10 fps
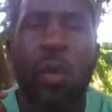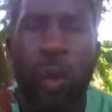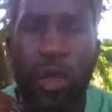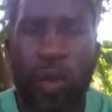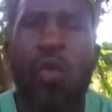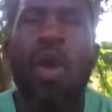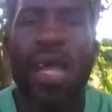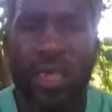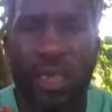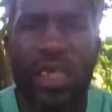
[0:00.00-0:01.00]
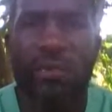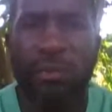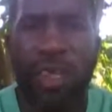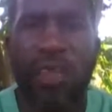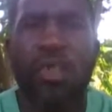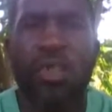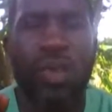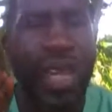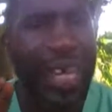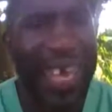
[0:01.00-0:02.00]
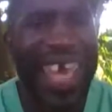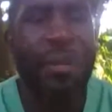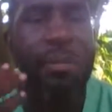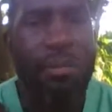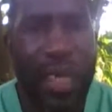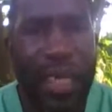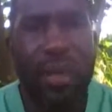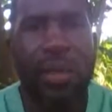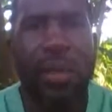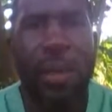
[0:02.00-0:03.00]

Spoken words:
When you watch these videos, you can help me